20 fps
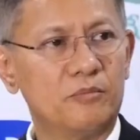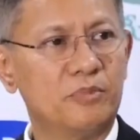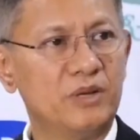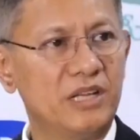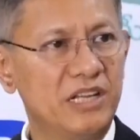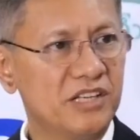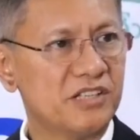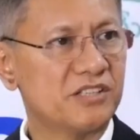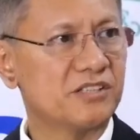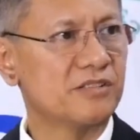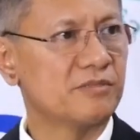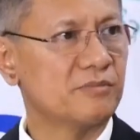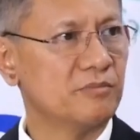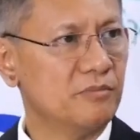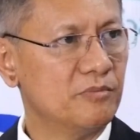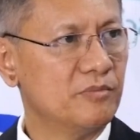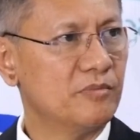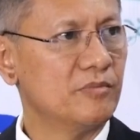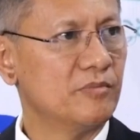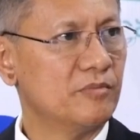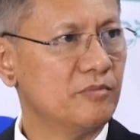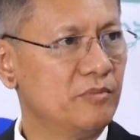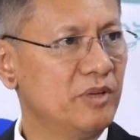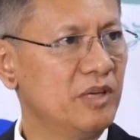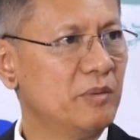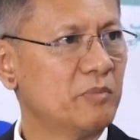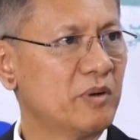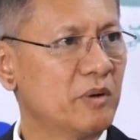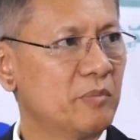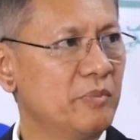please
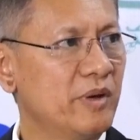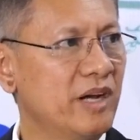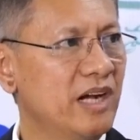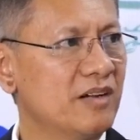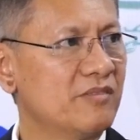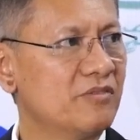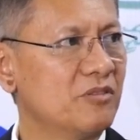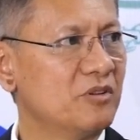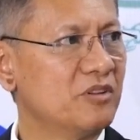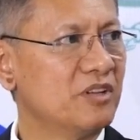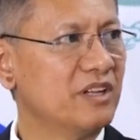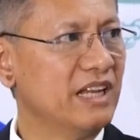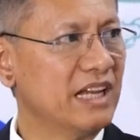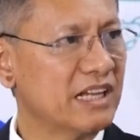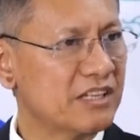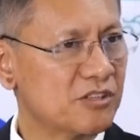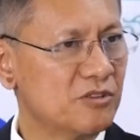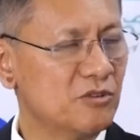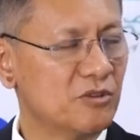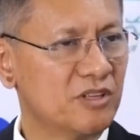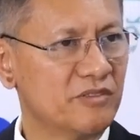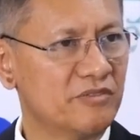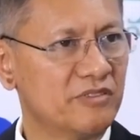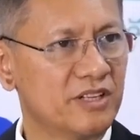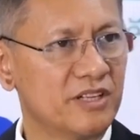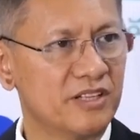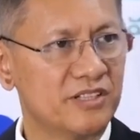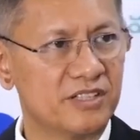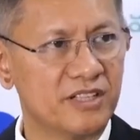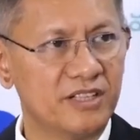be prepared for the next
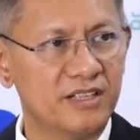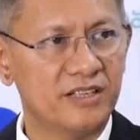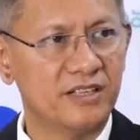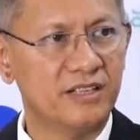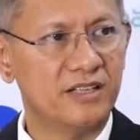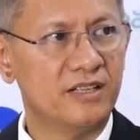notification,